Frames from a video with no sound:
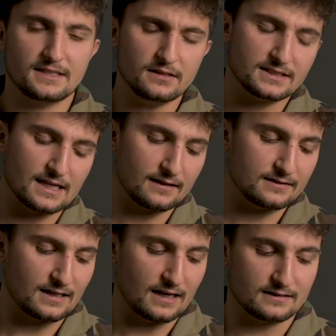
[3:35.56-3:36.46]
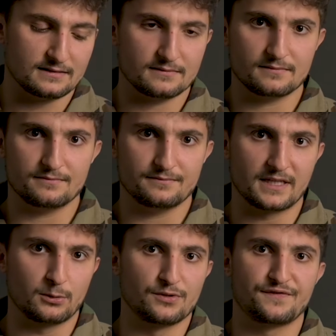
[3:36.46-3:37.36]
not said that
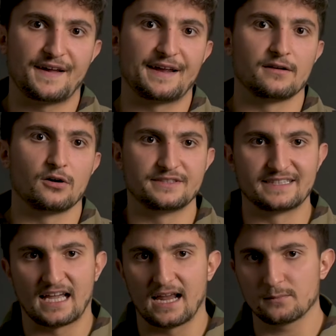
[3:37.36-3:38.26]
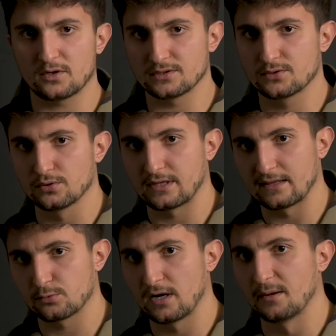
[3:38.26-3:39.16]
they will fail all the time, because good
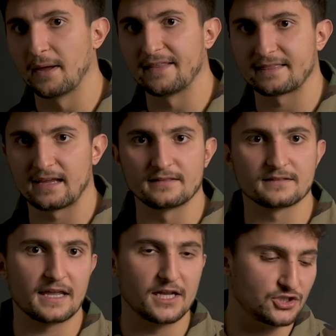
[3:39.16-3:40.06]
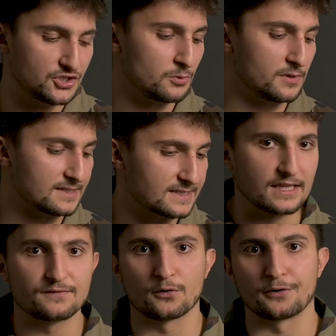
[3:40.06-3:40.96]
and well maintained AEG will
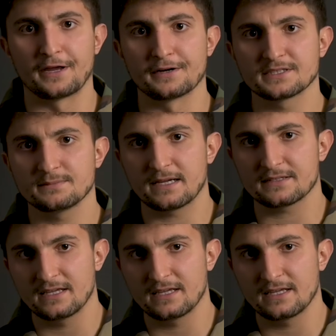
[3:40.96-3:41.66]
stand for years, but